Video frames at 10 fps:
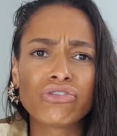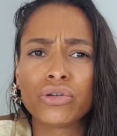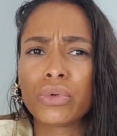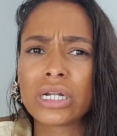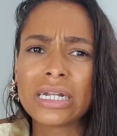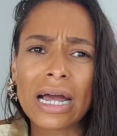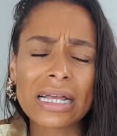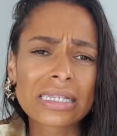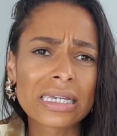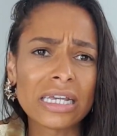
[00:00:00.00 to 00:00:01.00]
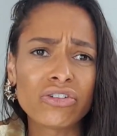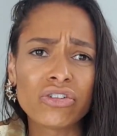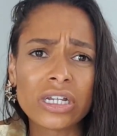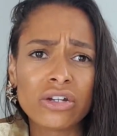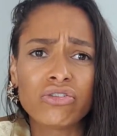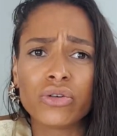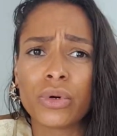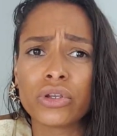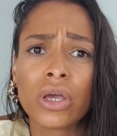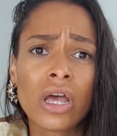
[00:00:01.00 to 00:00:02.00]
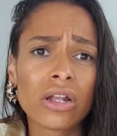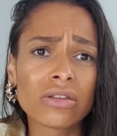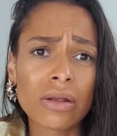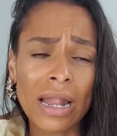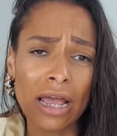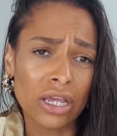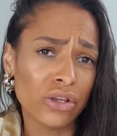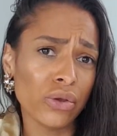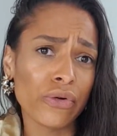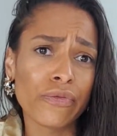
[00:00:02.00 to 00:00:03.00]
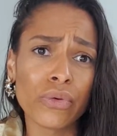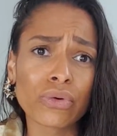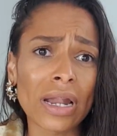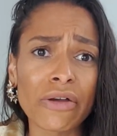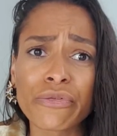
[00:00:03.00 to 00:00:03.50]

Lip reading: Do you want a nice kitchen? Do you want to, like, can you afford like